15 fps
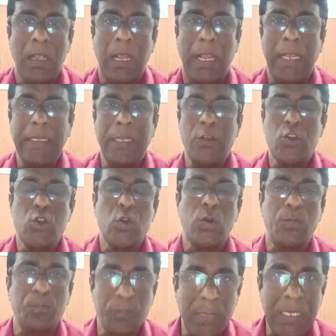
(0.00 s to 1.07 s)
and it should
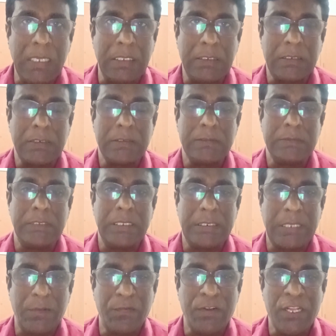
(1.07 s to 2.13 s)
meet the
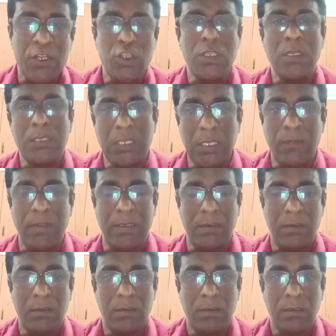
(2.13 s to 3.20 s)
definition
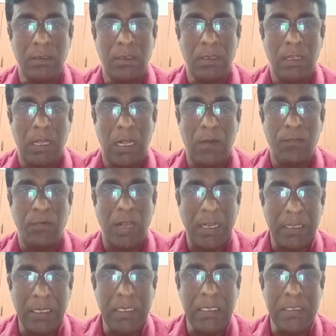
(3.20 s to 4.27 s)
given of
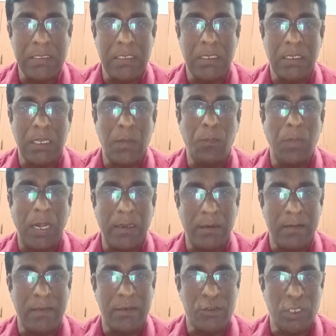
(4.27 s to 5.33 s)
agriculture income under
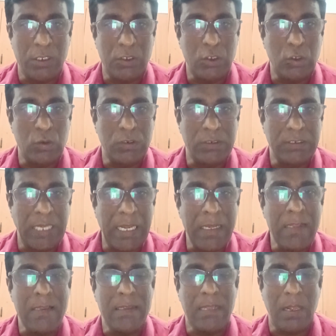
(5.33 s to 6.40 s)
section
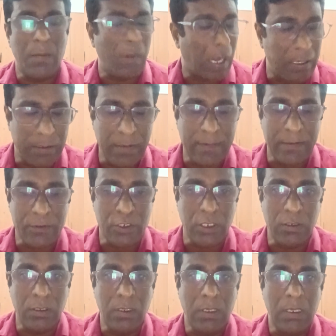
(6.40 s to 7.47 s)
10, under
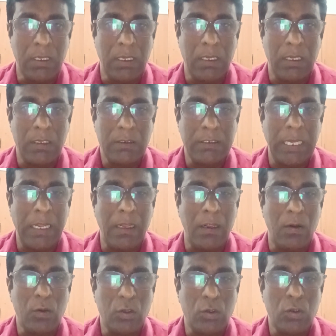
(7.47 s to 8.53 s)
section
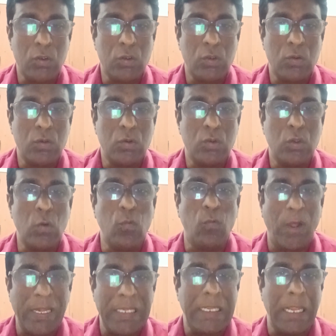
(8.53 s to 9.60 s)

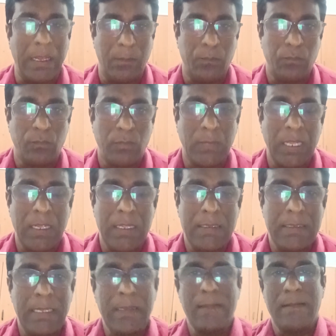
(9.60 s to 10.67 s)
21A.
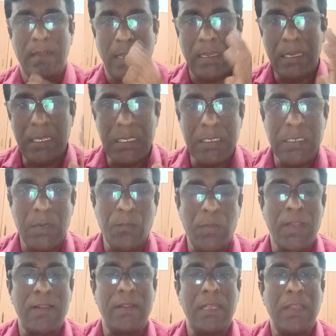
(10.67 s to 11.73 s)
That is any income
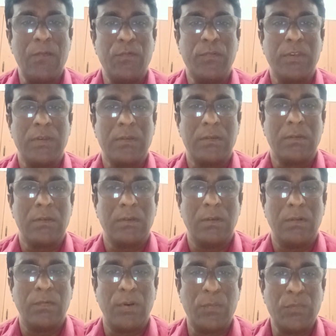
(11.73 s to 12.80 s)
received
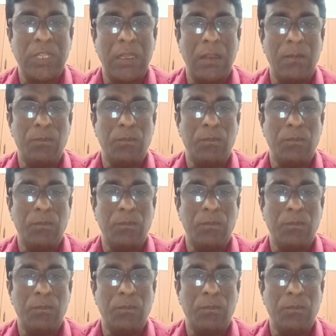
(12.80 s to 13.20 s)
from the